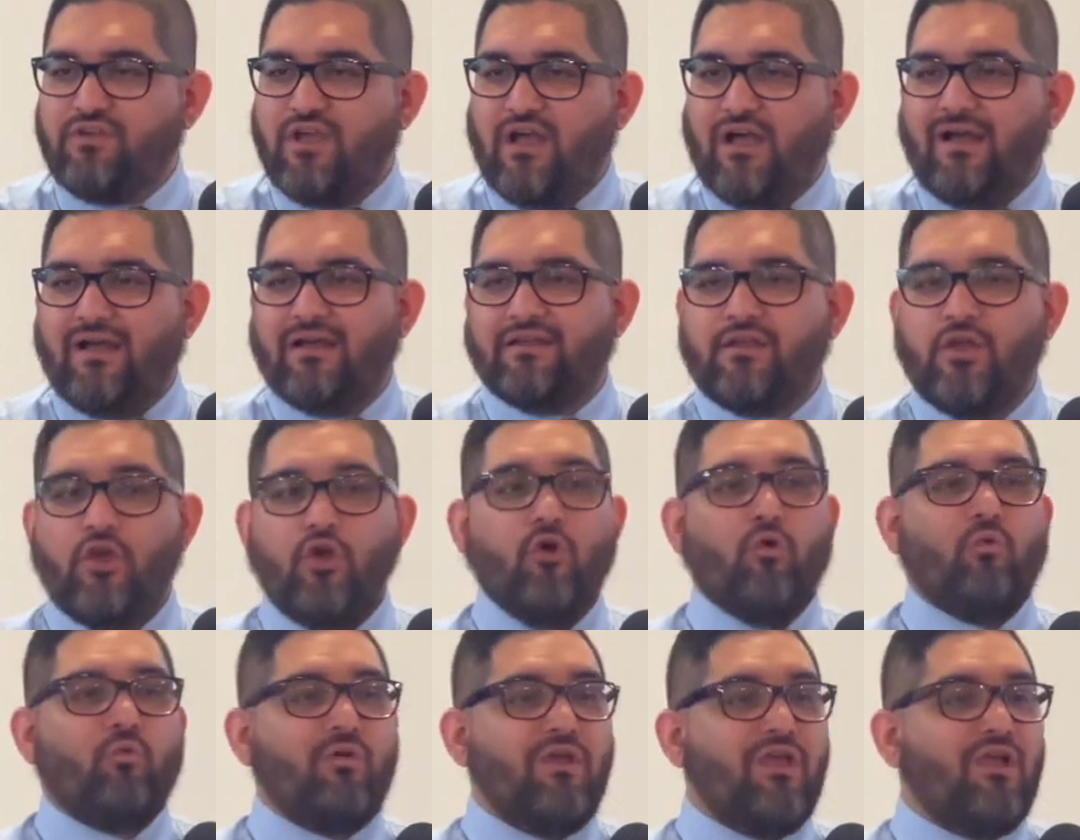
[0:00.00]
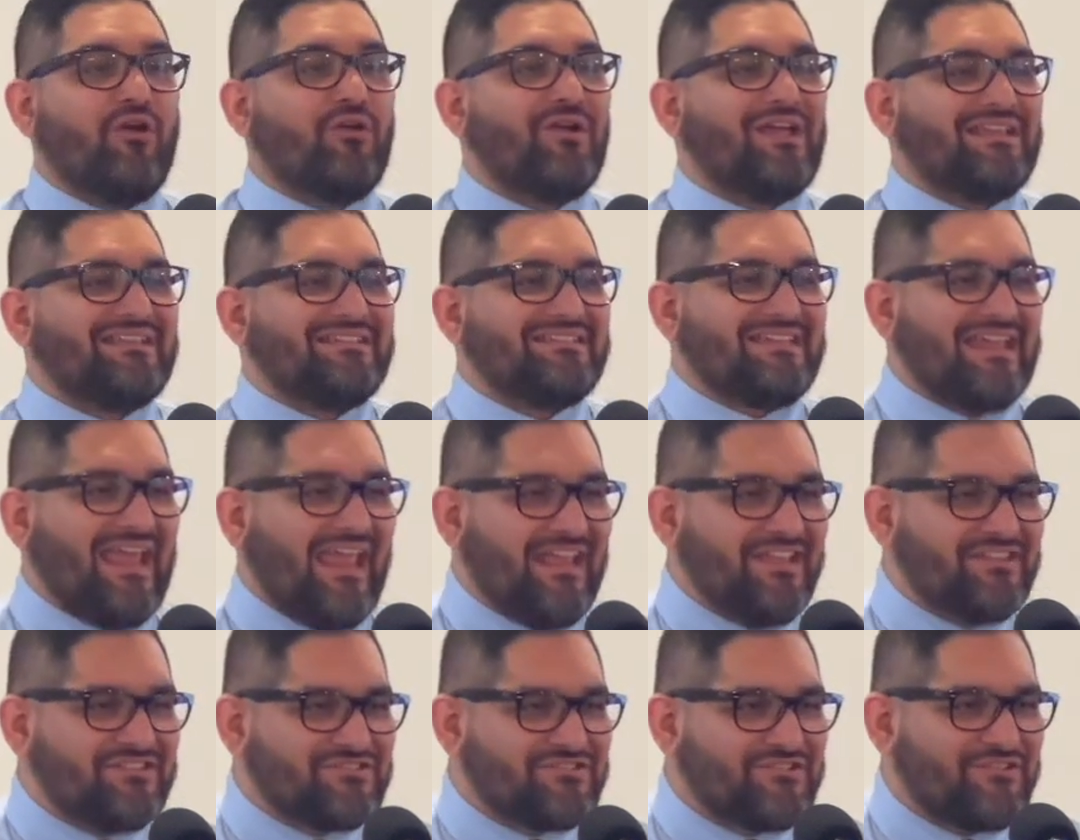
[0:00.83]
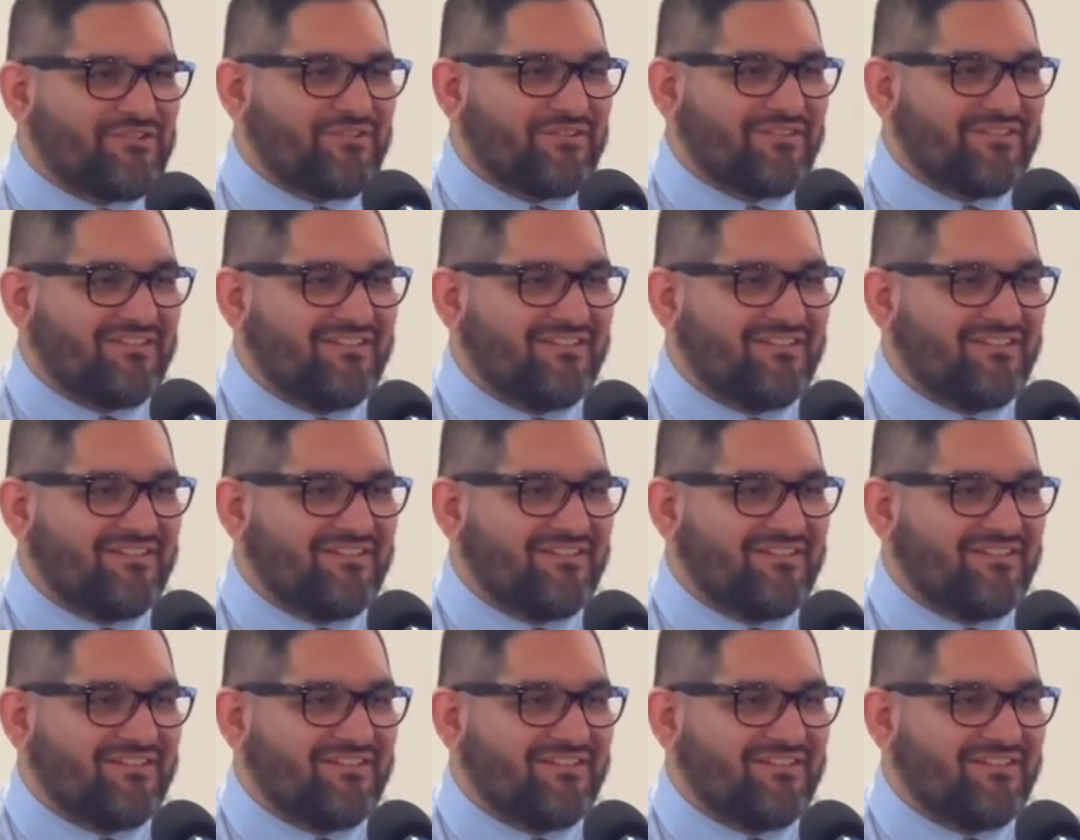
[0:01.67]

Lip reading: God, we are in danger.